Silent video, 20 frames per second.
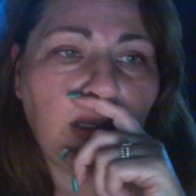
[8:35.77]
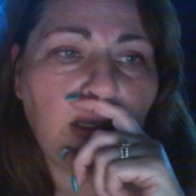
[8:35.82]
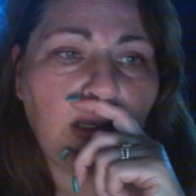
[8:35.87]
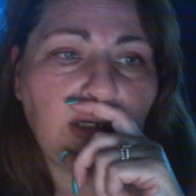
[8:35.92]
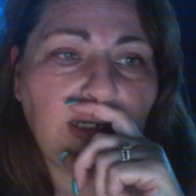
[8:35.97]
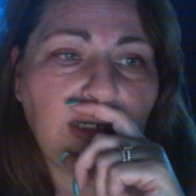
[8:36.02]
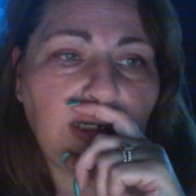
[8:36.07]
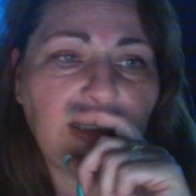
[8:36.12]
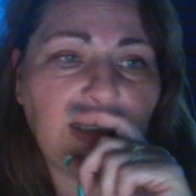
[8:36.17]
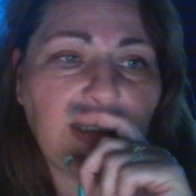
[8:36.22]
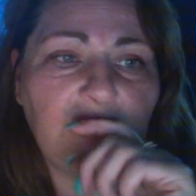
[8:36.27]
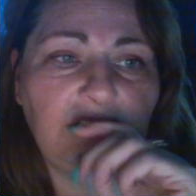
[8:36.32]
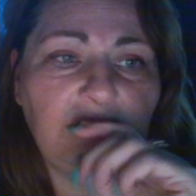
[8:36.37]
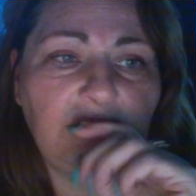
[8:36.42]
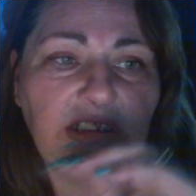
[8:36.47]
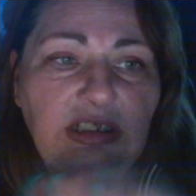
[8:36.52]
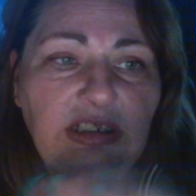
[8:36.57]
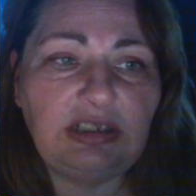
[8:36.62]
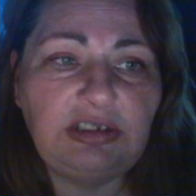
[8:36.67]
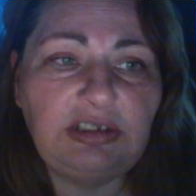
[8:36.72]
Now,
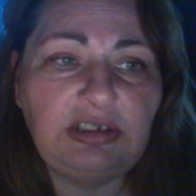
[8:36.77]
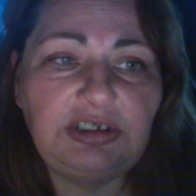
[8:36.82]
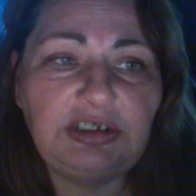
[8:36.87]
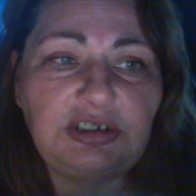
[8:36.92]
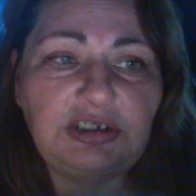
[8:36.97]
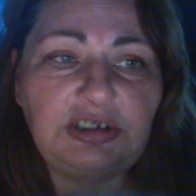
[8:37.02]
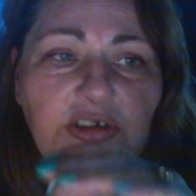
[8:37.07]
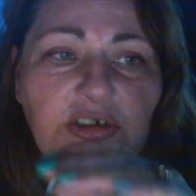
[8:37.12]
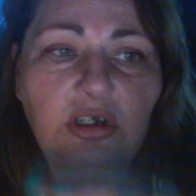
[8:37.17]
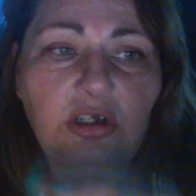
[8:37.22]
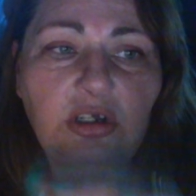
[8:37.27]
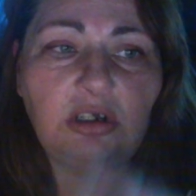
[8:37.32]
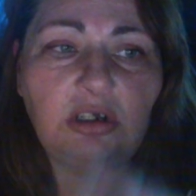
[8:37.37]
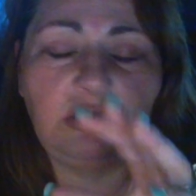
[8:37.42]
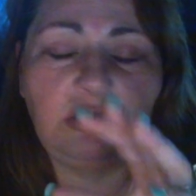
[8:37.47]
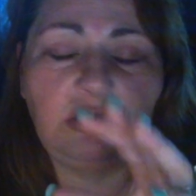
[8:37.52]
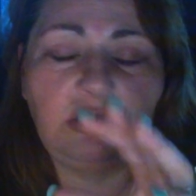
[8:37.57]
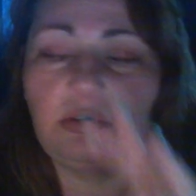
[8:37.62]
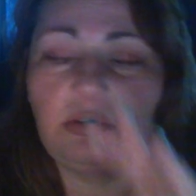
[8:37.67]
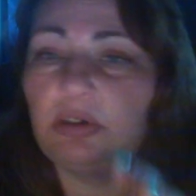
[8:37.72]
this is
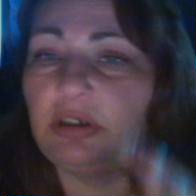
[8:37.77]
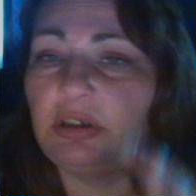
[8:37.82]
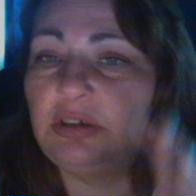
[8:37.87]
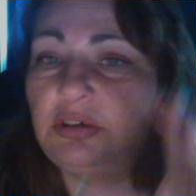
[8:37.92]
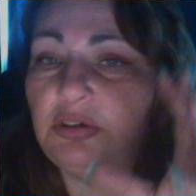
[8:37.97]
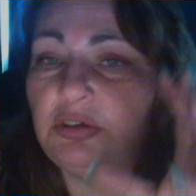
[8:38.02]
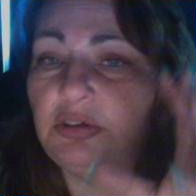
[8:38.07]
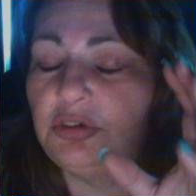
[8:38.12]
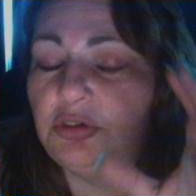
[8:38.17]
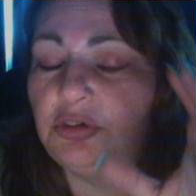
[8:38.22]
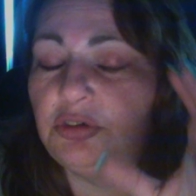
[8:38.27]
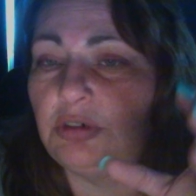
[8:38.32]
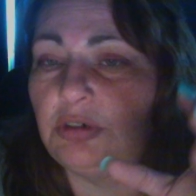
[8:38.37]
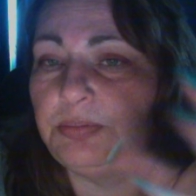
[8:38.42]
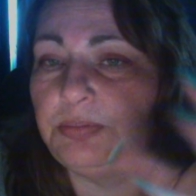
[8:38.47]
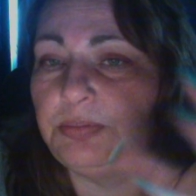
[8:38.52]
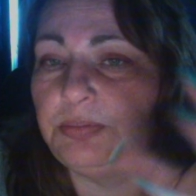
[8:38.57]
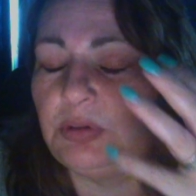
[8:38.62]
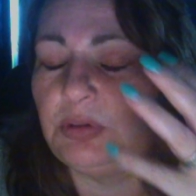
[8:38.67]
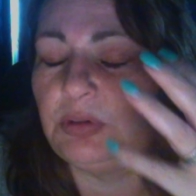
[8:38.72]
not going to
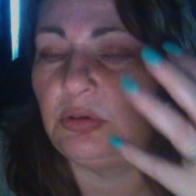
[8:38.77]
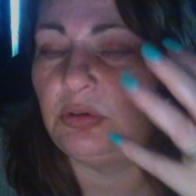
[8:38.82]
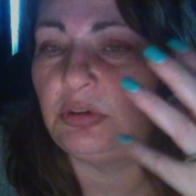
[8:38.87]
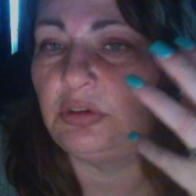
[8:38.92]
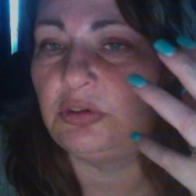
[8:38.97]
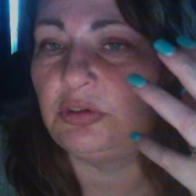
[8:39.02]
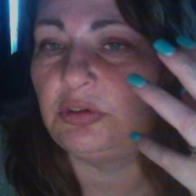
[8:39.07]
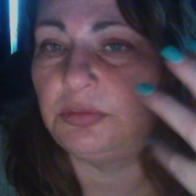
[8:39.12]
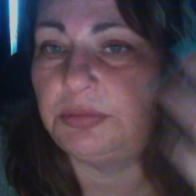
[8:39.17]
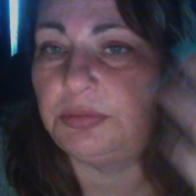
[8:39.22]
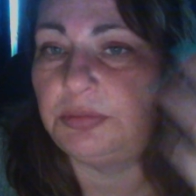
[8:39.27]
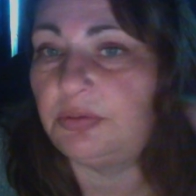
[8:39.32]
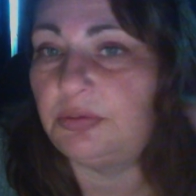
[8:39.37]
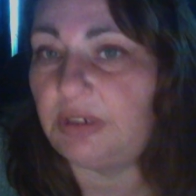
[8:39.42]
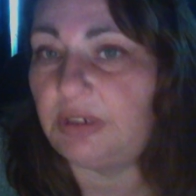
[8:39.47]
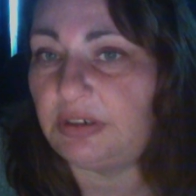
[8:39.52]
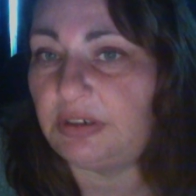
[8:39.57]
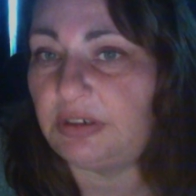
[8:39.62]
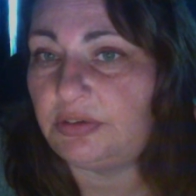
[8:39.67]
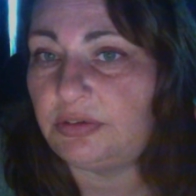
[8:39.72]
strip the oils from your
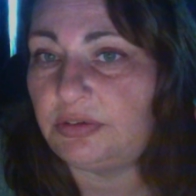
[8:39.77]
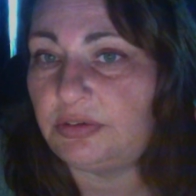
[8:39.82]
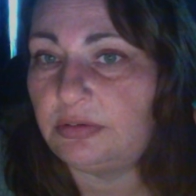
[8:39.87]
face.